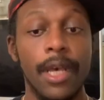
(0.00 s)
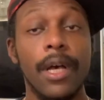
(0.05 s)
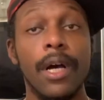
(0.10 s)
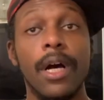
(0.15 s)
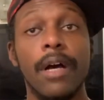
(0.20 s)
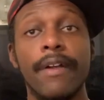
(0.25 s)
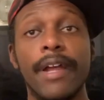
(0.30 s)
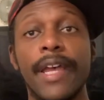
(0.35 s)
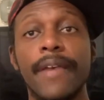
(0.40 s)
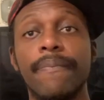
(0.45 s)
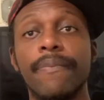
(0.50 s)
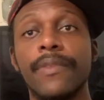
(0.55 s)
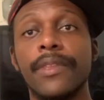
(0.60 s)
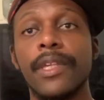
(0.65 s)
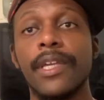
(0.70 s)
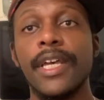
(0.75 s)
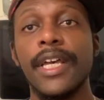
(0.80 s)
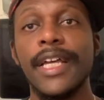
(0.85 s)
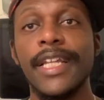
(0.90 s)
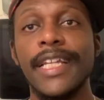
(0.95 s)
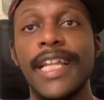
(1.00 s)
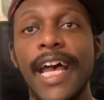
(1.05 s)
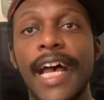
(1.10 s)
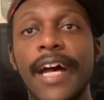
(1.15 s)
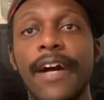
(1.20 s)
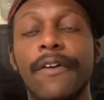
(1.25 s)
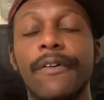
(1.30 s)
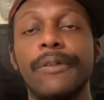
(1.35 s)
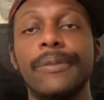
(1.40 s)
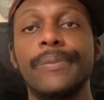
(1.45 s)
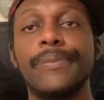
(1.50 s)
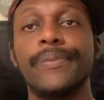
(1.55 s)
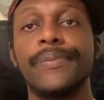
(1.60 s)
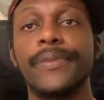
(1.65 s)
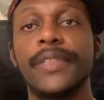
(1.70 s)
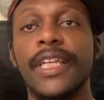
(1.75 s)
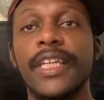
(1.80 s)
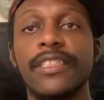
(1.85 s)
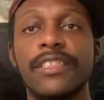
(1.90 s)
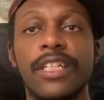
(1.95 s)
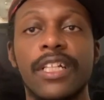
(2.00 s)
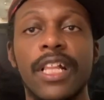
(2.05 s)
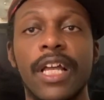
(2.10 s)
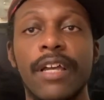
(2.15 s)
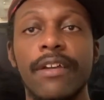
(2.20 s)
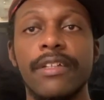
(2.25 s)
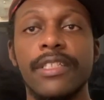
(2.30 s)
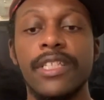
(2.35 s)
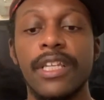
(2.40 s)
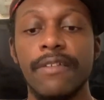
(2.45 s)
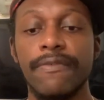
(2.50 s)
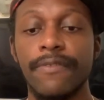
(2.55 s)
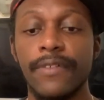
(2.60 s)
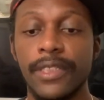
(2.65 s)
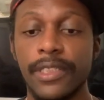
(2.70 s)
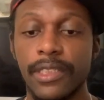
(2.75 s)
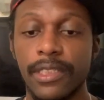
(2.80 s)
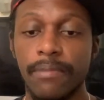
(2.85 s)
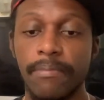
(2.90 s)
All right, now, here's a glaring difference.